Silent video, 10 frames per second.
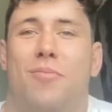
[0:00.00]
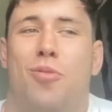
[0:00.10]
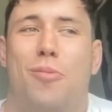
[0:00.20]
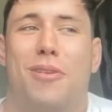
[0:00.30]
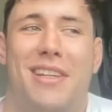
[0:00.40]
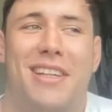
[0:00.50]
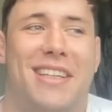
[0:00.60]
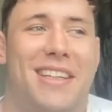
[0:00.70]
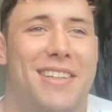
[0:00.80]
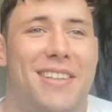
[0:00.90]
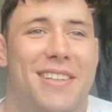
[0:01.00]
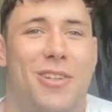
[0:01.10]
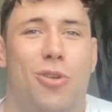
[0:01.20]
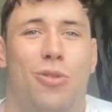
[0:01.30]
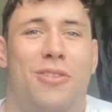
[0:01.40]
Probably like
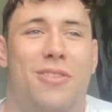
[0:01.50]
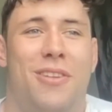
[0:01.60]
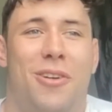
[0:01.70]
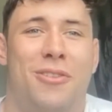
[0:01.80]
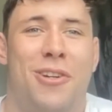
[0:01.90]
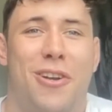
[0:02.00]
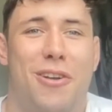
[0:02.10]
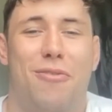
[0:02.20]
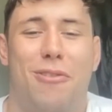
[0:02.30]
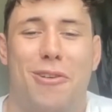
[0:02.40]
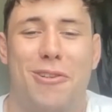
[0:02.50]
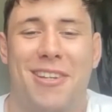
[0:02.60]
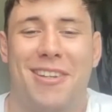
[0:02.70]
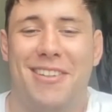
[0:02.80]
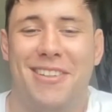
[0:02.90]
alternative rock